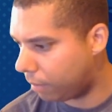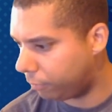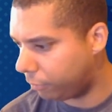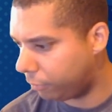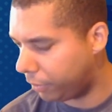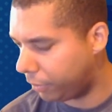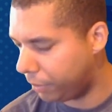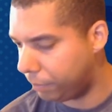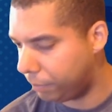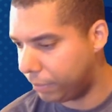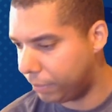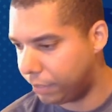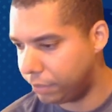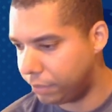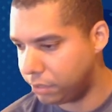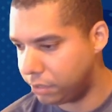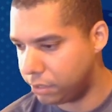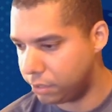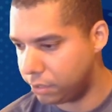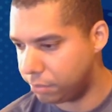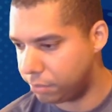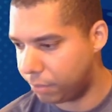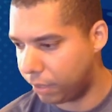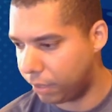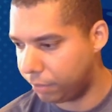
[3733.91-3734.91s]
for emails
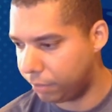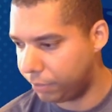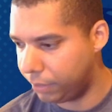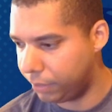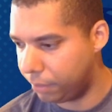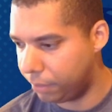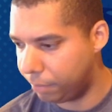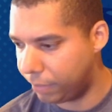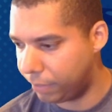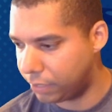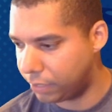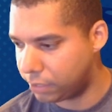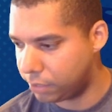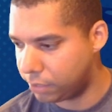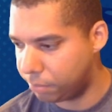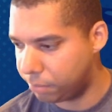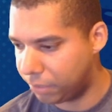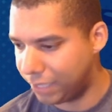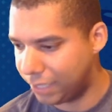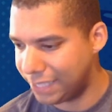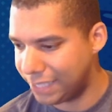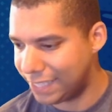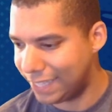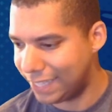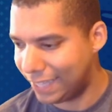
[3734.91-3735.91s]
is probably the best
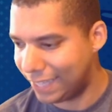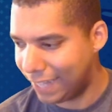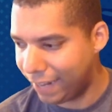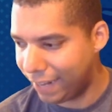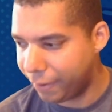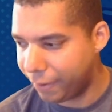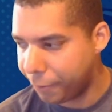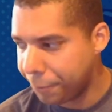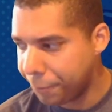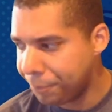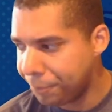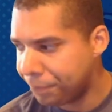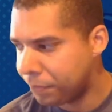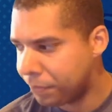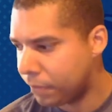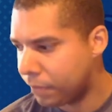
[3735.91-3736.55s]
place there.